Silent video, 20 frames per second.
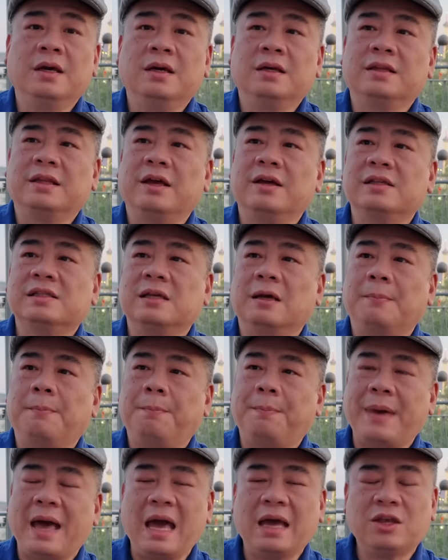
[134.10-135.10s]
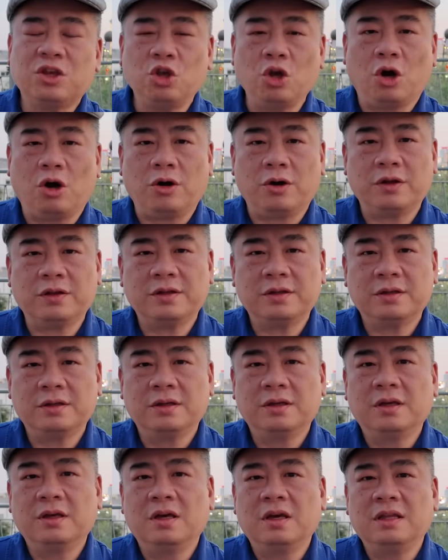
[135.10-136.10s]
There's a backyard
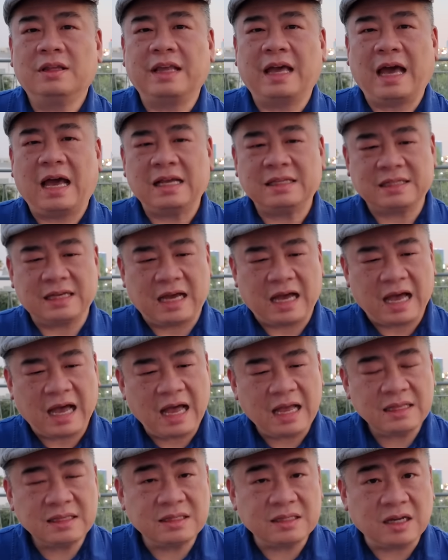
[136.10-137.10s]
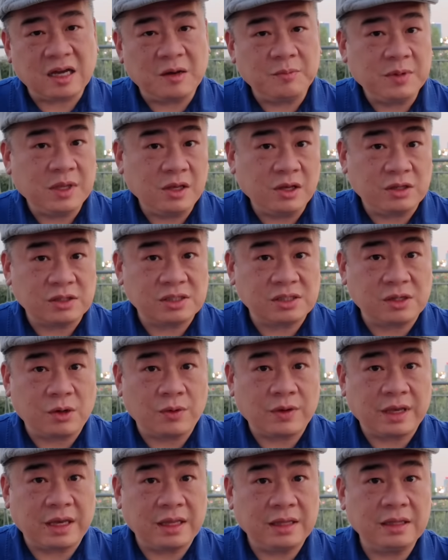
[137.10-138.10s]
that has a hot tub that you can
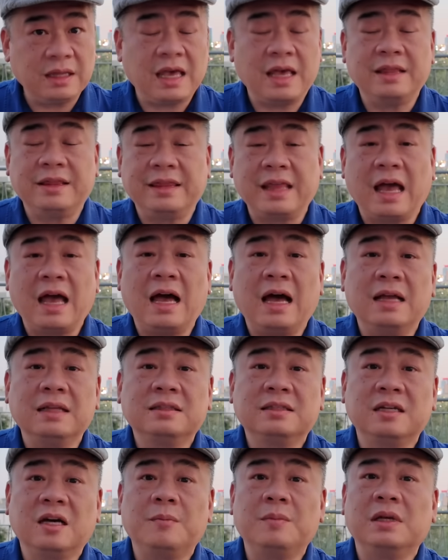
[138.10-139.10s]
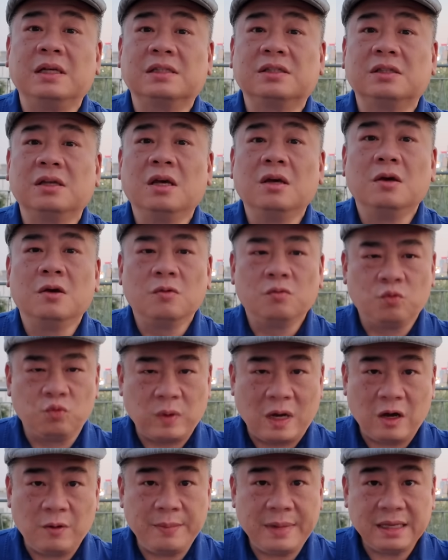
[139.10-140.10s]
soak in, and that hot tub is
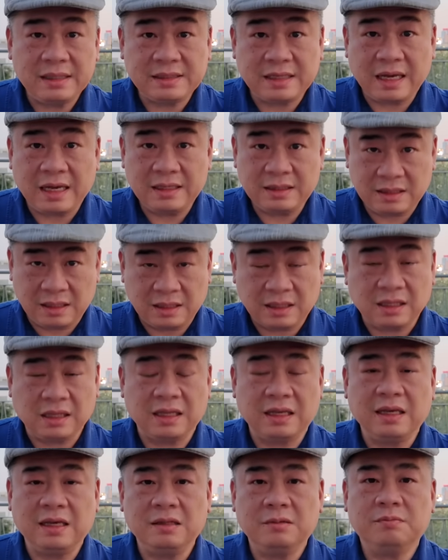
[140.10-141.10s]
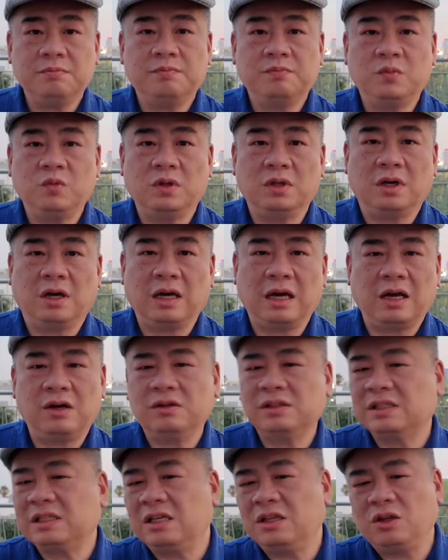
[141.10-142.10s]
well maintained and clean. You know, I
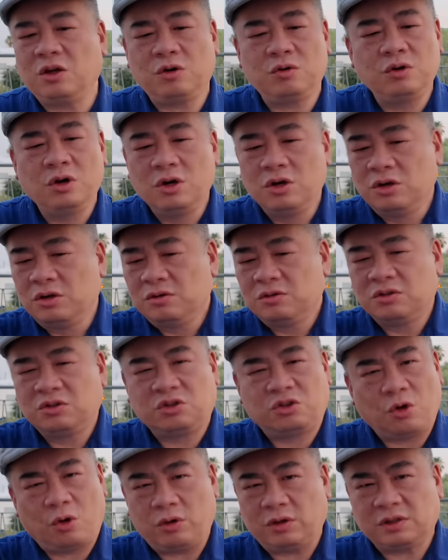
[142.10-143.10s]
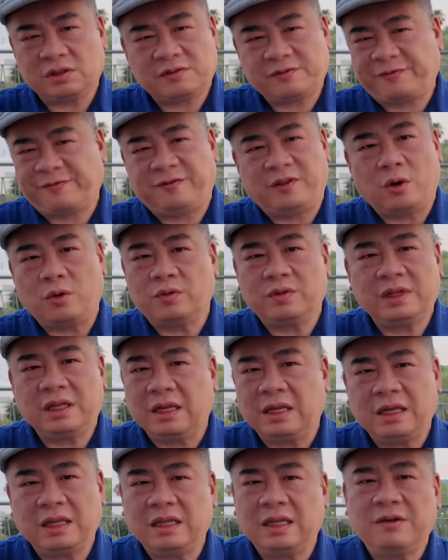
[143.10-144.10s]
don't see no dirt floating in
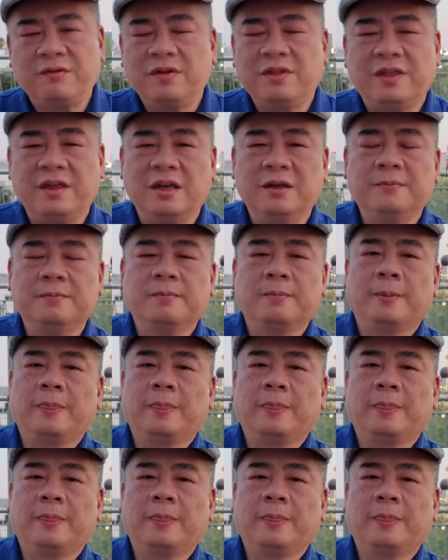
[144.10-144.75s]
it and everything.